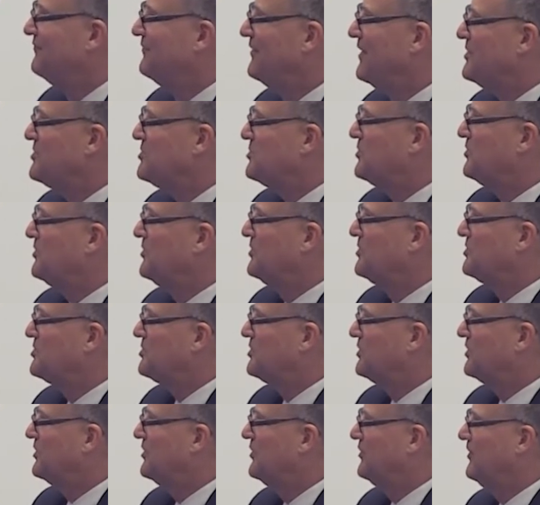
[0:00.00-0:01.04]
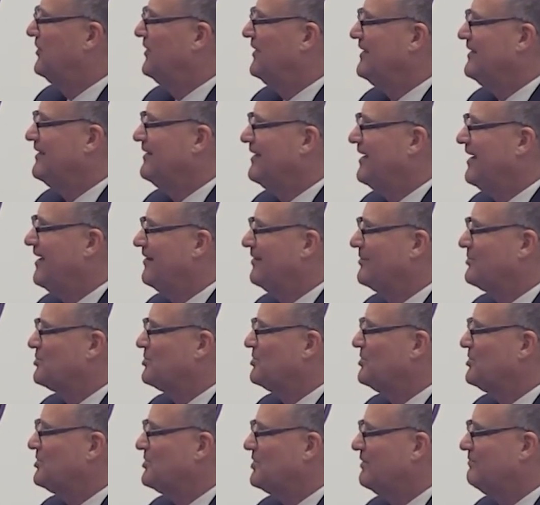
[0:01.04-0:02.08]
Investor or Security
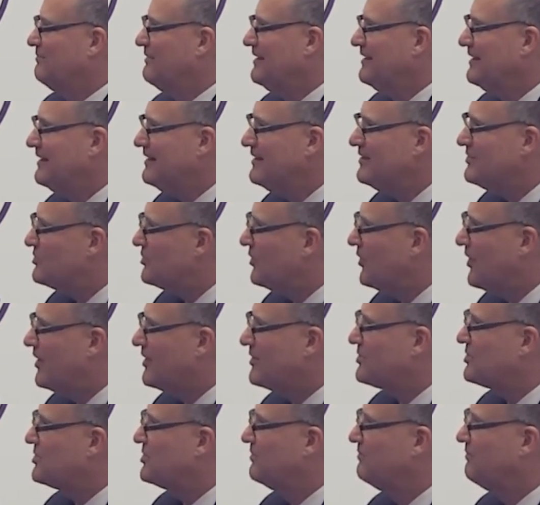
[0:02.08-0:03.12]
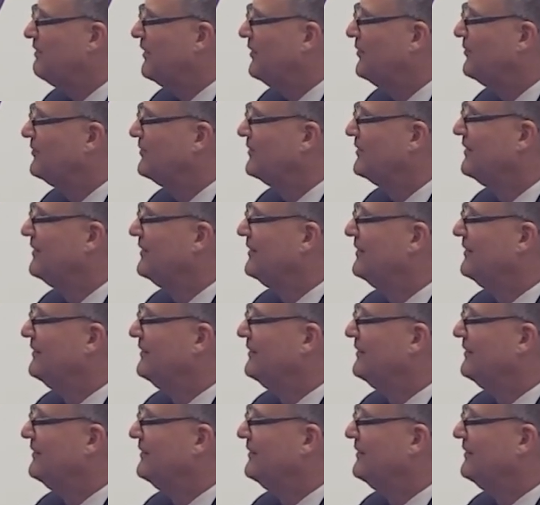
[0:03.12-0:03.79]
Analysis, I mean, he talks about,